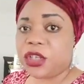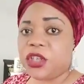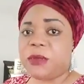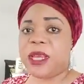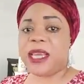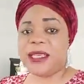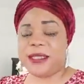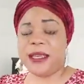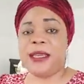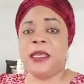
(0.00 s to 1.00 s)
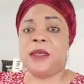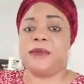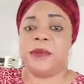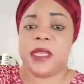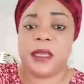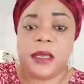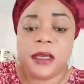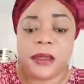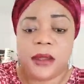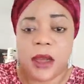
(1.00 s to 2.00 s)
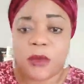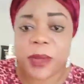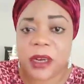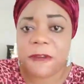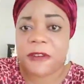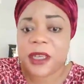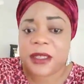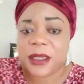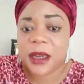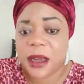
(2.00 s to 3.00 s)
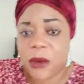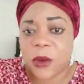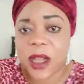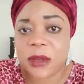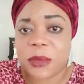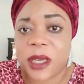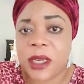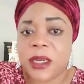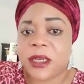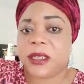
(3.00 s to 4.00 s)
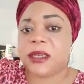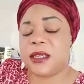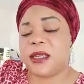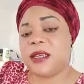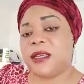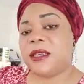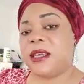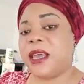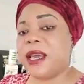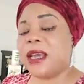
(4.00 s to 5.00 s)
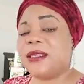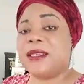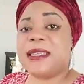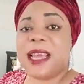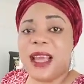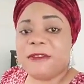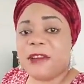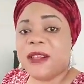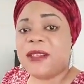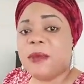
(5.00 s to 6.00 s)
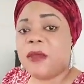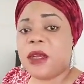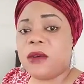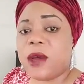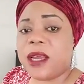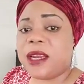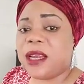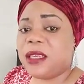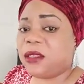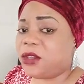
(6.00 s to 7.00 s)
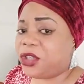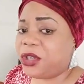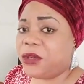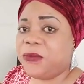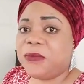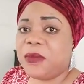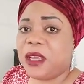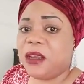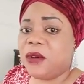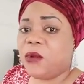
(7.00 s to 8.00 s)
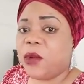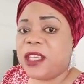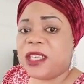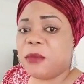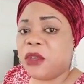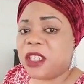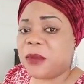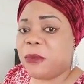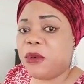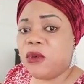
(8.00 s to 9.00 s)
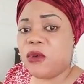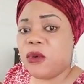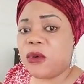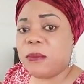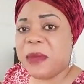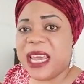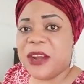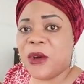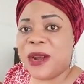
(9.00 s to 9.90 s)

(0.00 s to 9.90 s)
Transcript: be eating that will benefit our well-being. Yeah, today I've got something quite nice to show, which most people may not